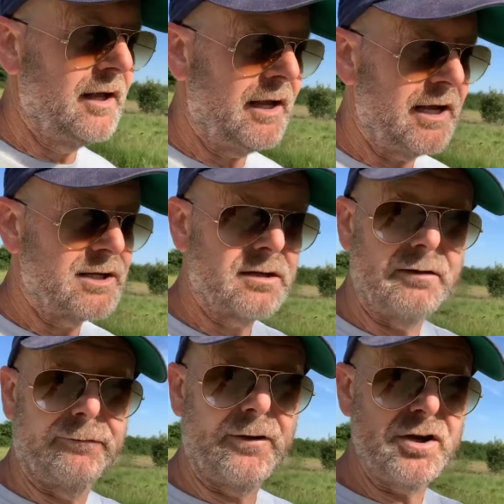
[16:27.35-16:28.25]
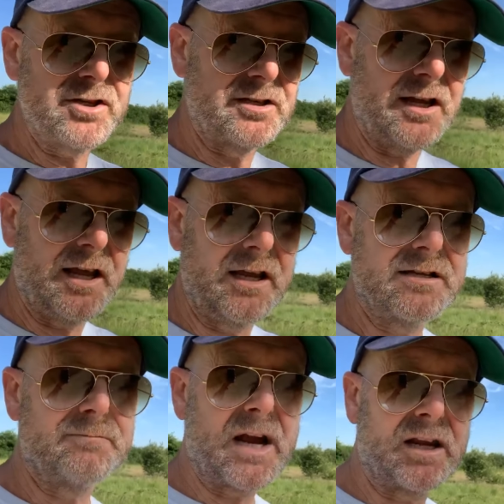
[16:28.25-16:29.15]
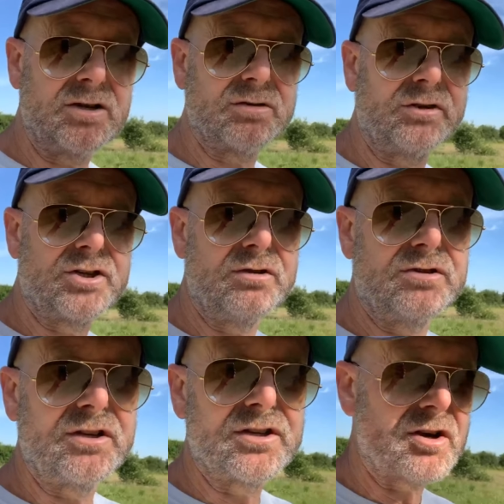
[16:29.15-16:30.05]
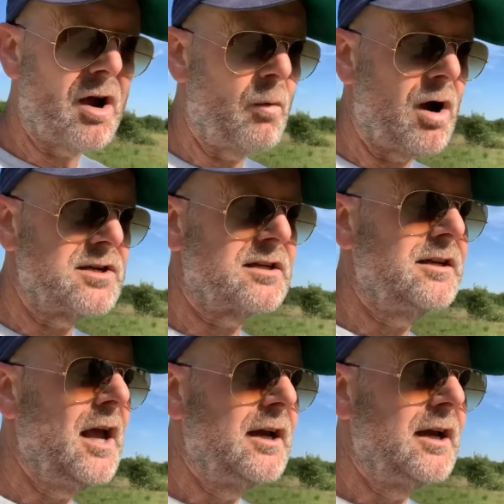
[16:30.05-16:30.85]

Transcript: is the first is making sure you're choosing your site wisely.